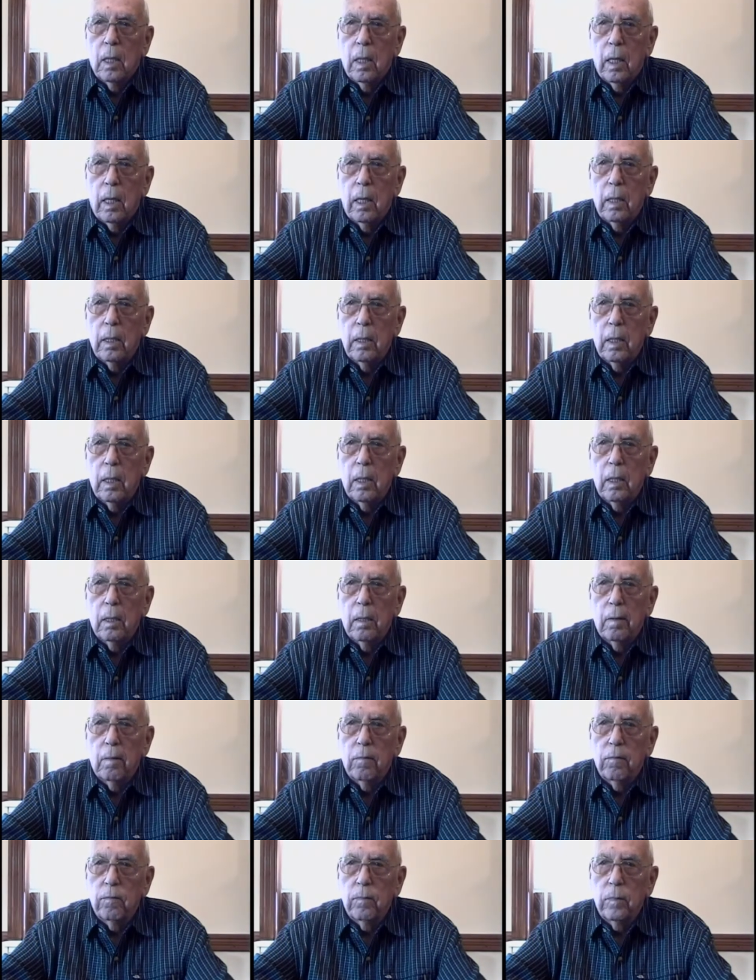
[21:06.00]
and
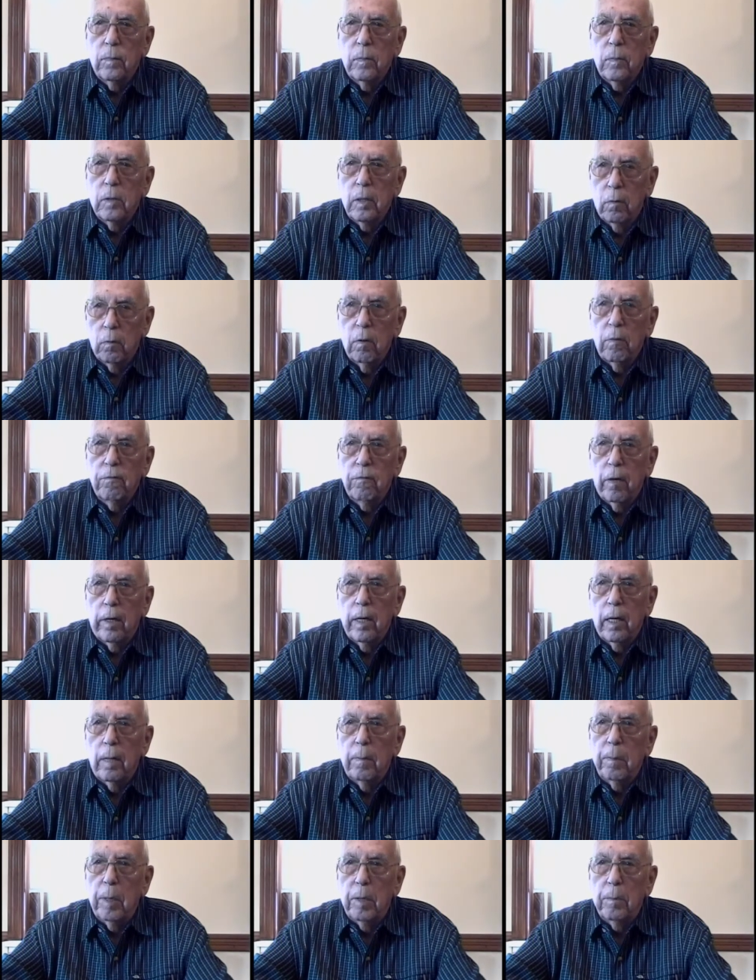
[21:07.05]
they were
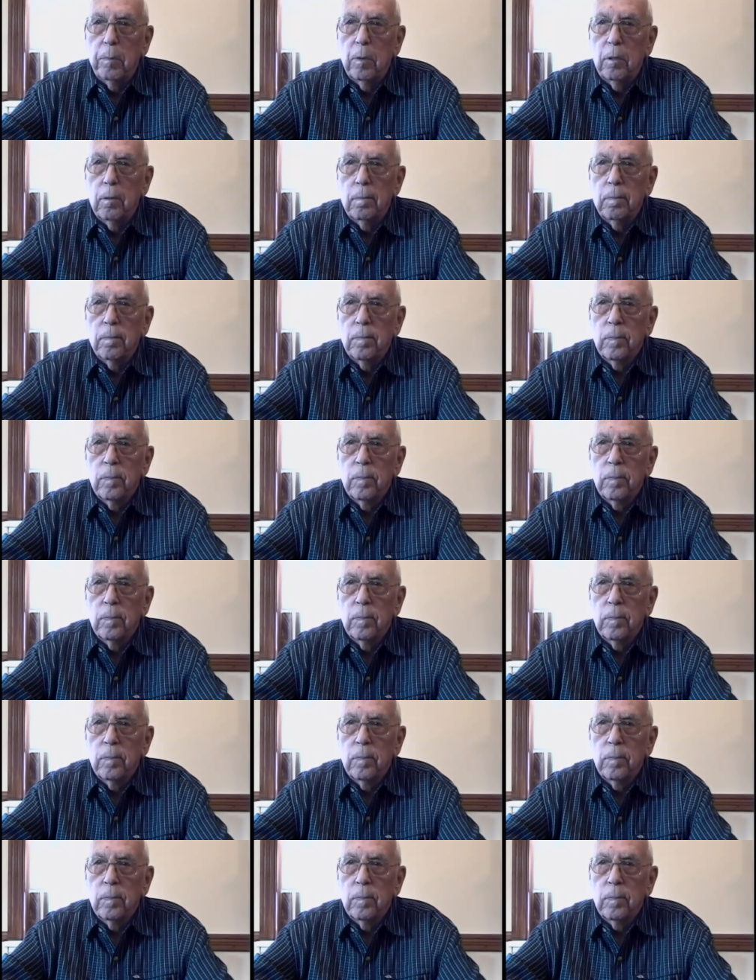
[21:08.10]
friendly people.